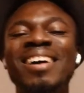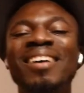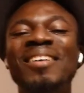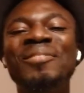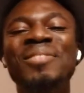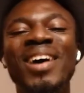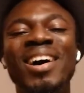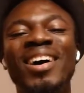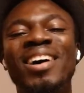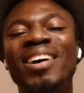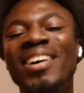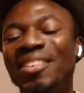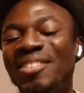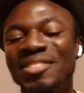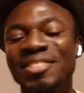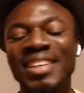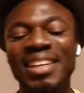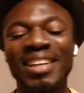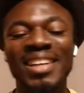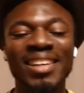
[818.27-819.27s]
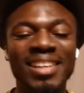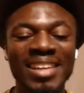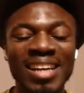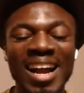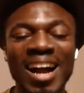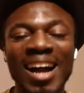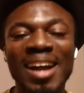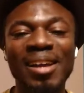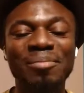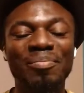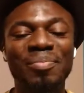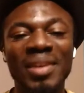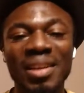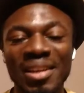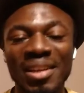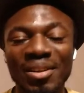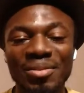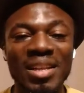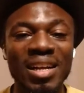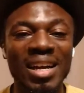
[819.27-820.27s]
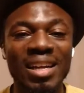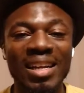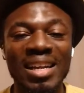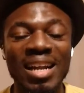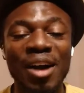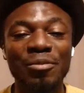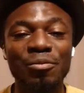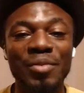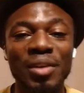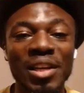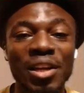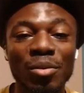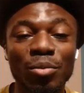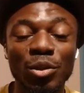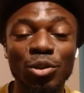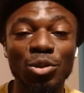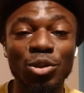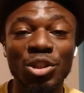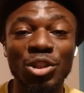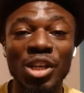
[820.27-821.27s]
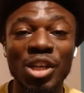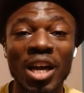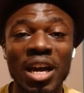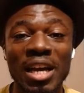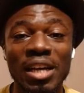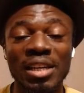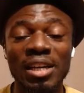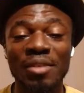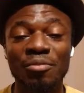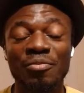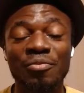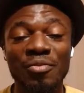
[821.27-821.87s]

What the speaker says: But really, I believe that I've been able to share